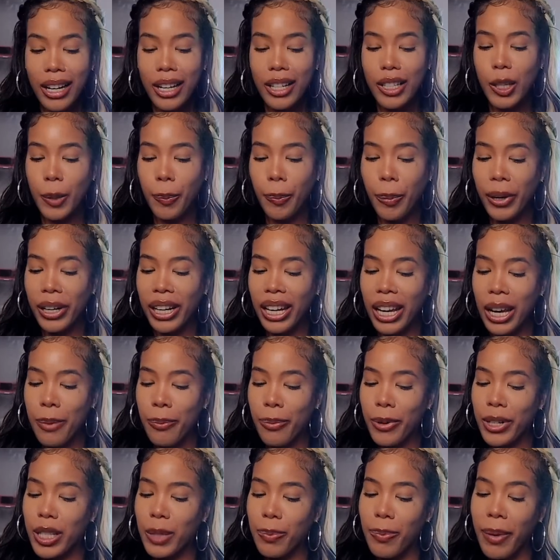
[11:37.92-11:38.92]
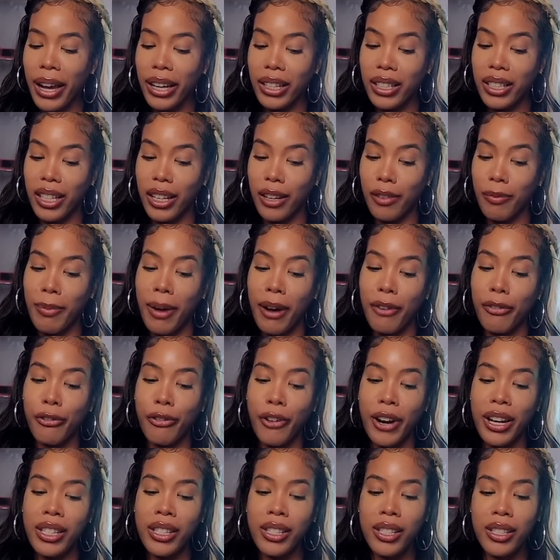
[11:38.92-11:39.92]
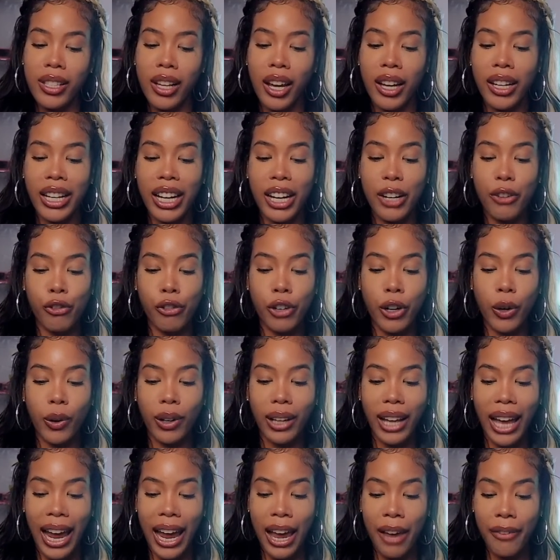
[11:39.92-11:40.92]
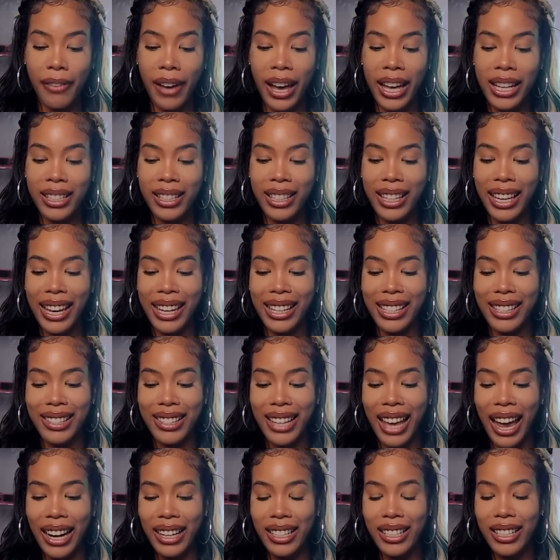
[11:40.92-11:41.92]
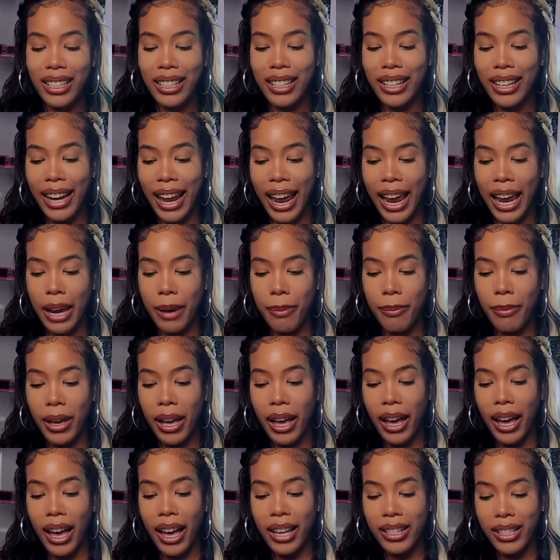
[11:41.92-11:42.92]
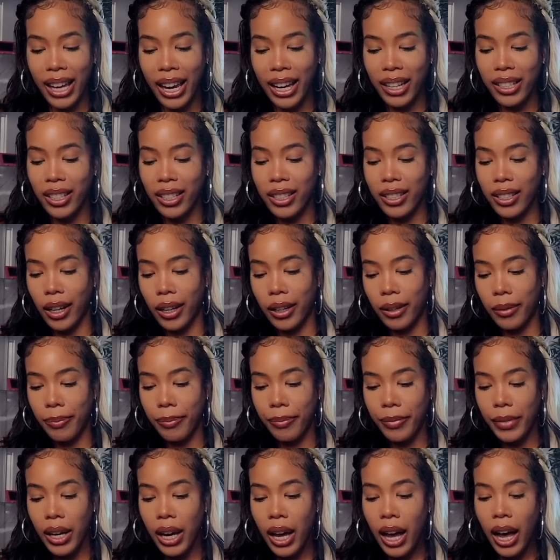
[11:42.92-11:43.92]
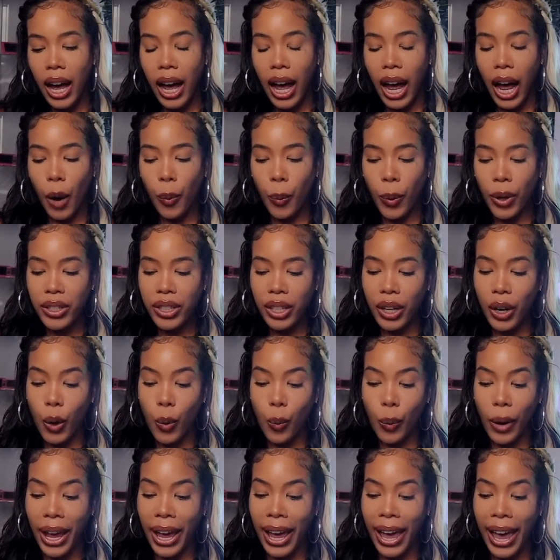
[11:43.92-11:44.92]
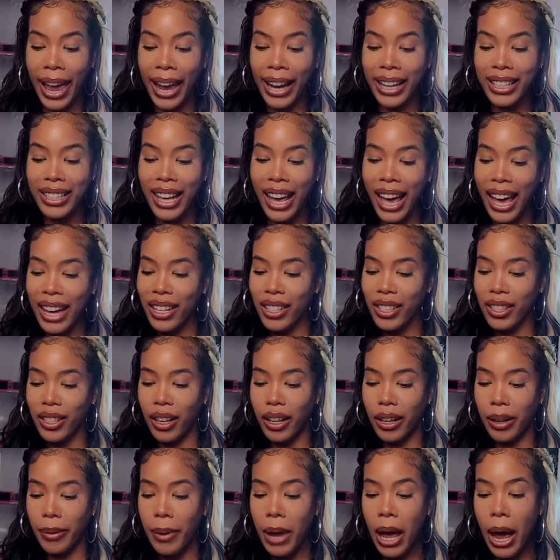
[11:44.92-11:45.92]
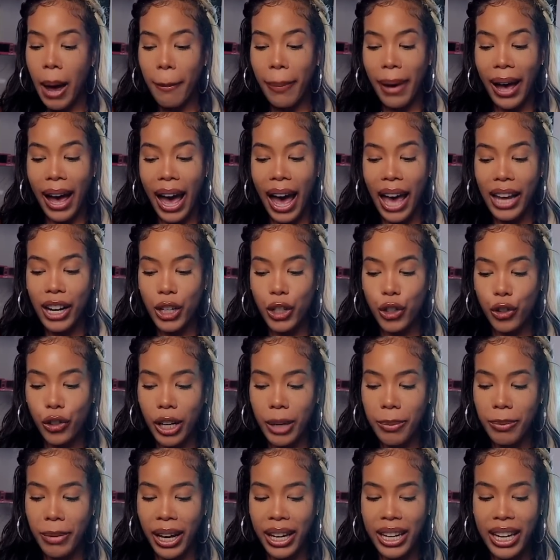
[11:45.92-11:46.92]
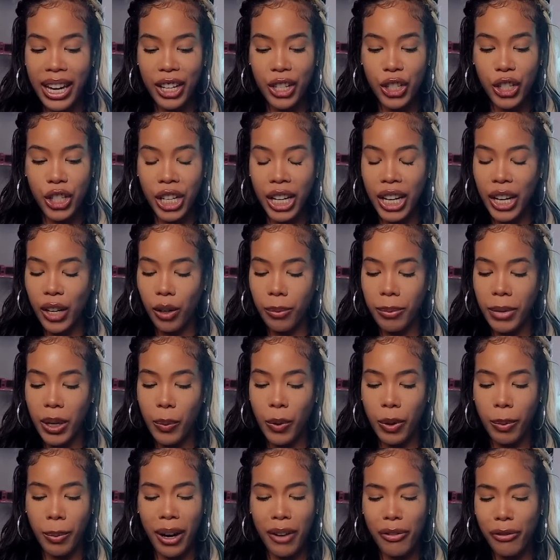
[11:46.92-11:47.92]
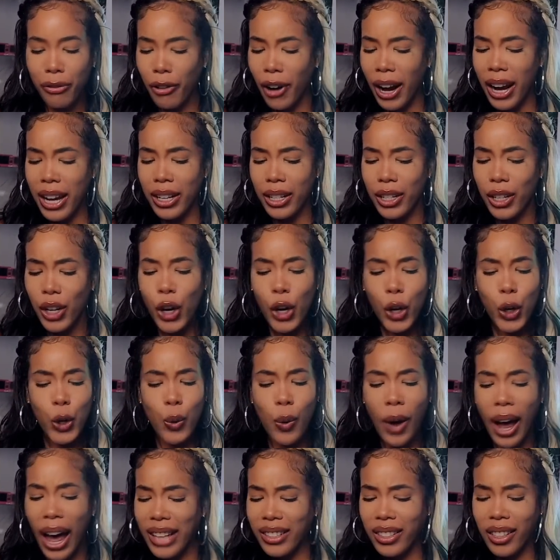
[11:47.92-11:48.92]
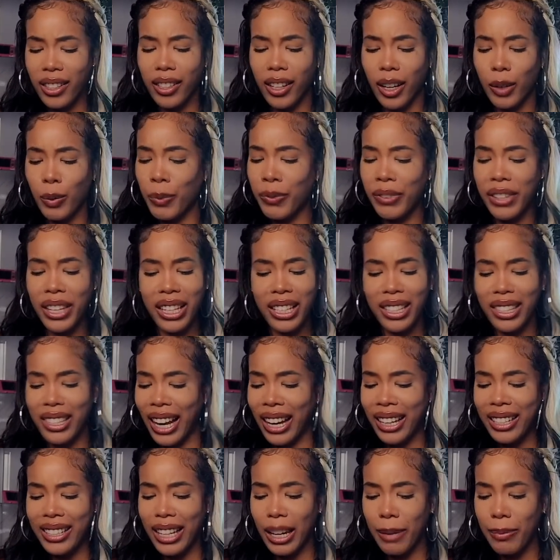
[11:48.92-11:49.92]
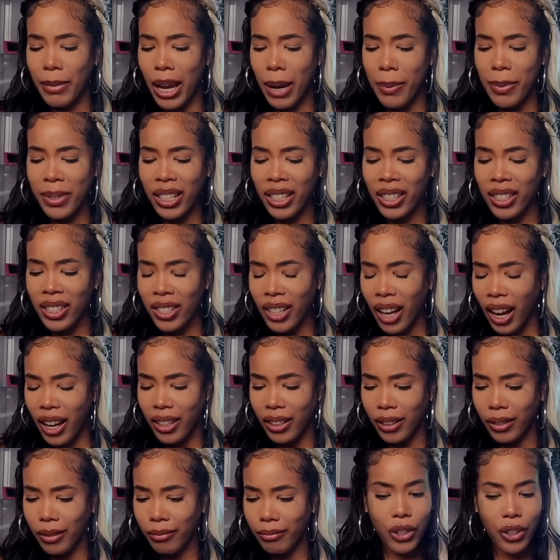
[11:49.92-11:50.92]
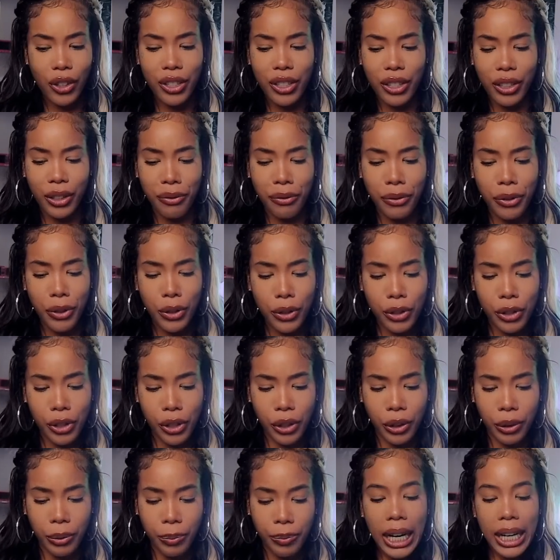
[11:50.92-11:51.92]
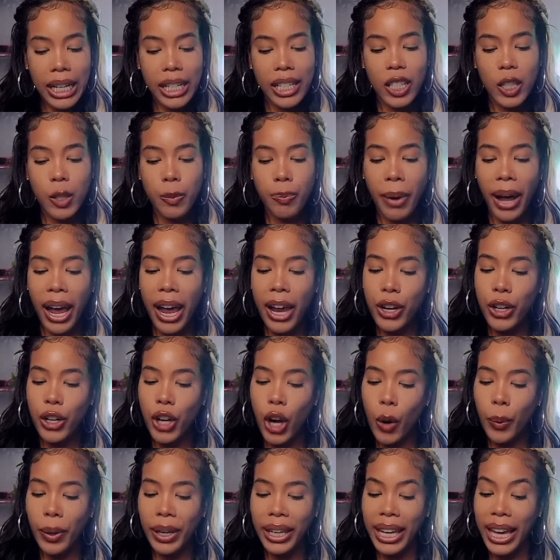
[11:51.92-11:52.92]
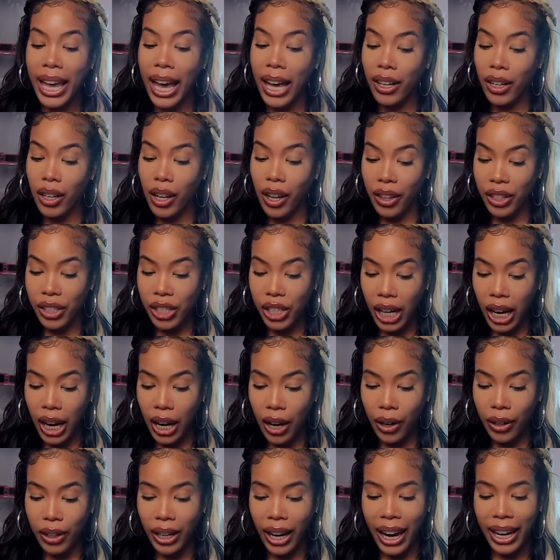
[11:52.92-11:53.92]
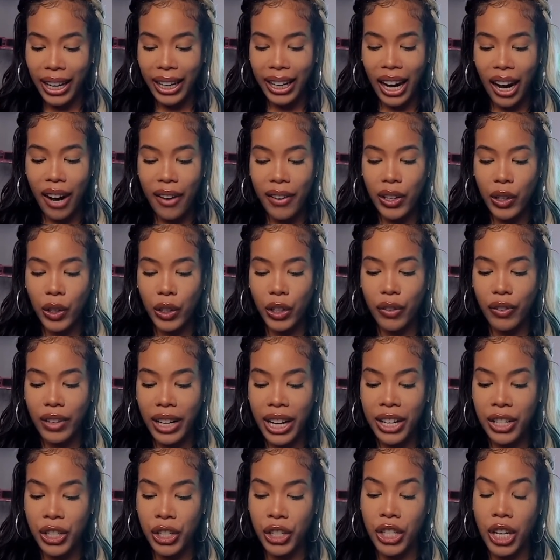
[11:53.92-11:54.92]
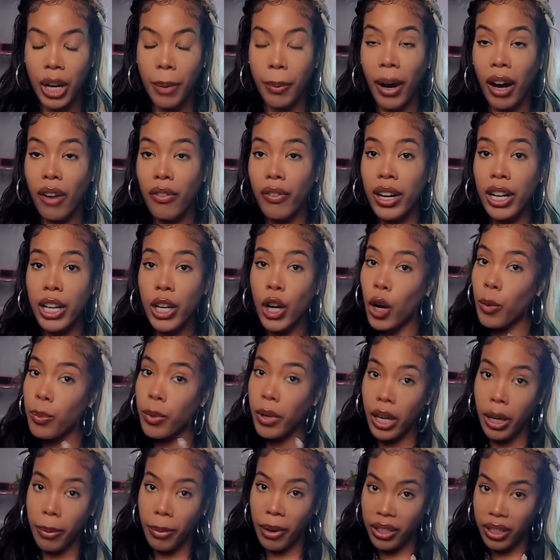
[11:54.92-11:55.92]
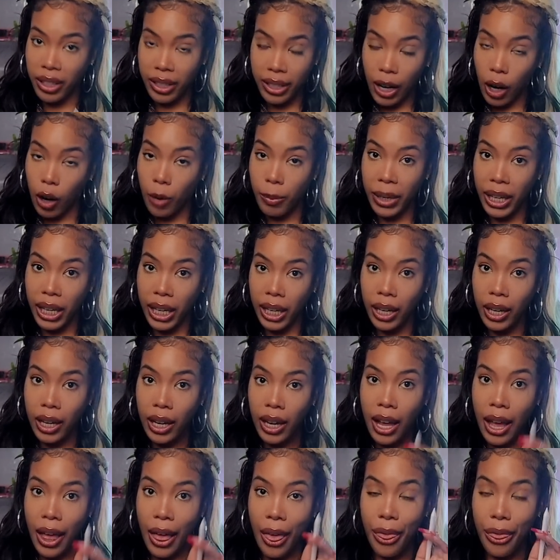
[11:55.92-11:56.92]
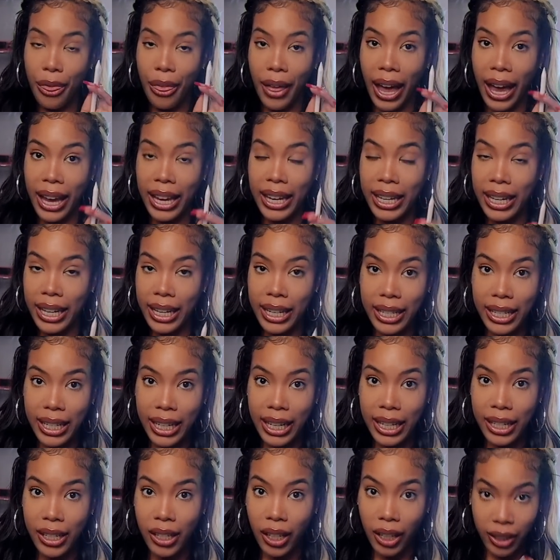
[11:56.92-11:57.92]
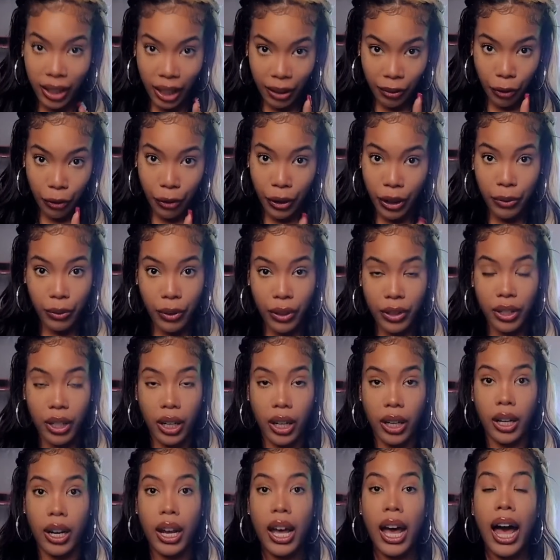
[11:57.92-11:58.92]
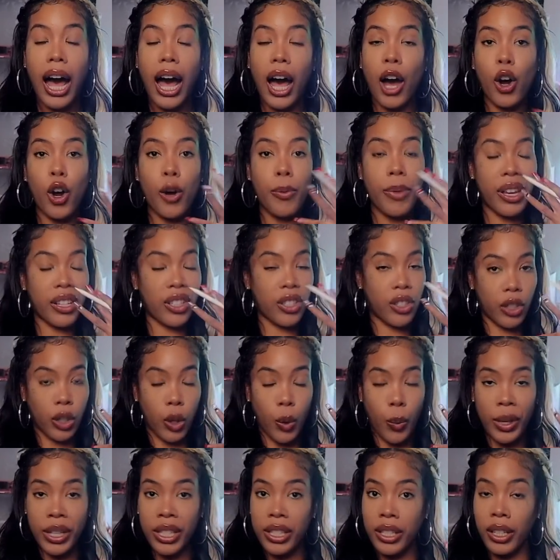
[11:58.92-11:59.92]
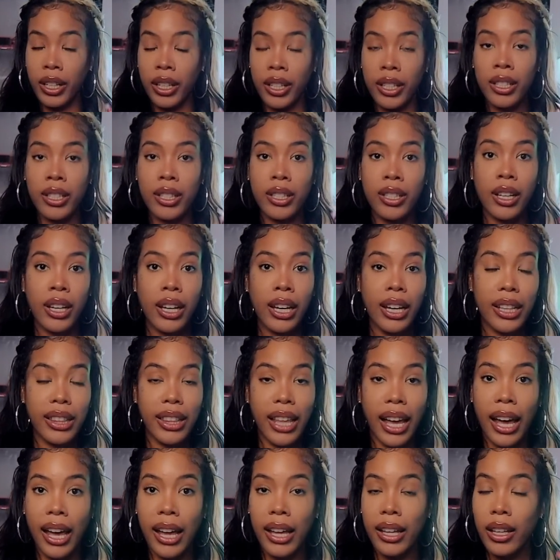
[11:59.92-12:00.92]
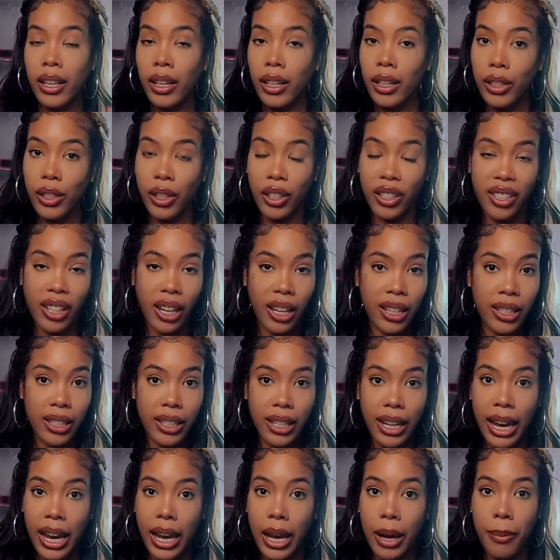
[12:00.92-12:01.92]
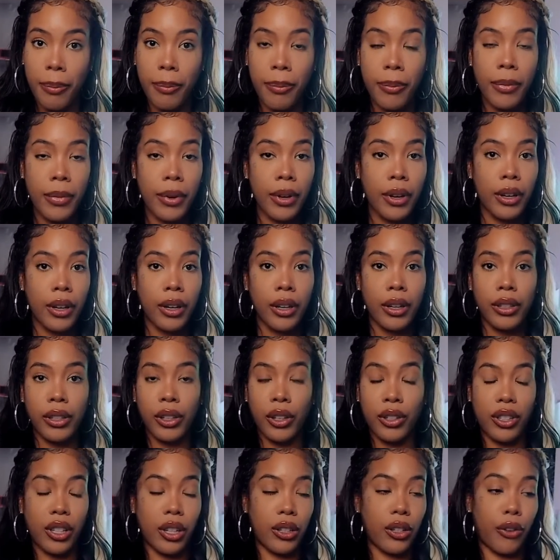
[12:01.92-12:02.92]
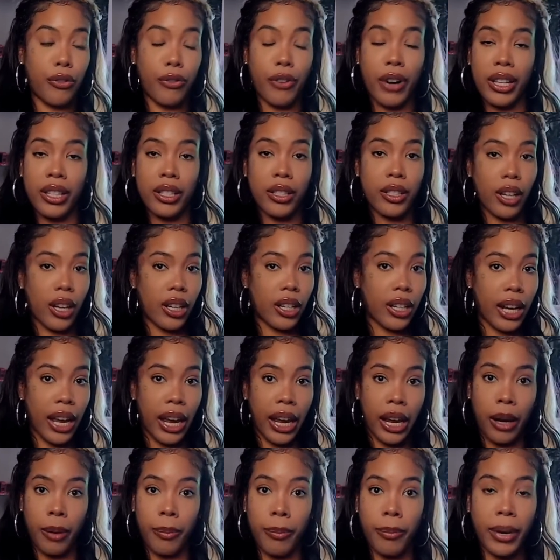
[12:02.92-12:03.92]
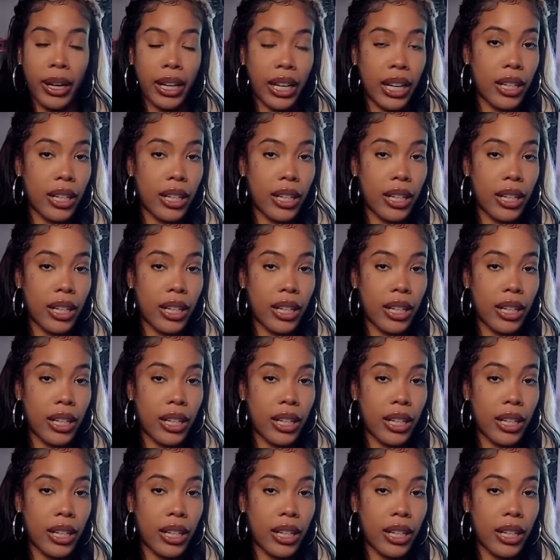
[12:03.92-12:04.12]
To put it in perspective, my friend's son in real life has the exact name as X's son. I wasn't aware X had a son, but I had a dream that he had cheated on me with my friend who has a son with the exact same name as his son. Sorry to confuse you. Despite knowing he had another child, I carried on the relationship. I really hope you ain't about to tell me that he indeed does have a friend of your son. I hope that's just a coincidence that your son's name, your friend's son's name and